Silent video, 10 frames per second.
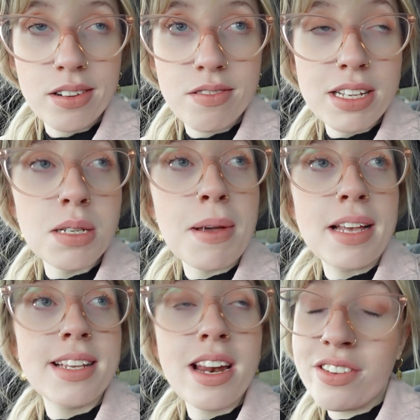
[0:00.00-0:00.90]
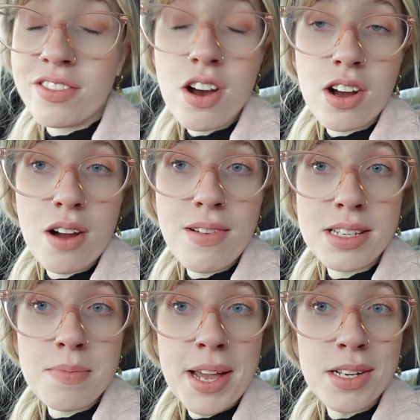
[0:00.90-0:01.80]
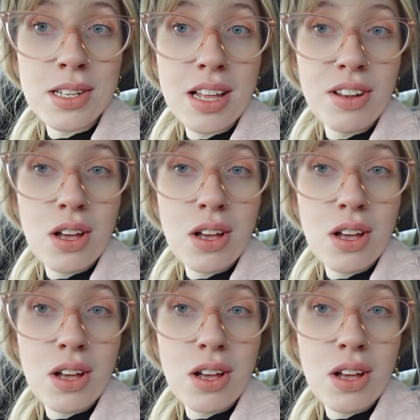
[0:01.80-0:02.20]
recipes, and if you've not got a recipe, just leave a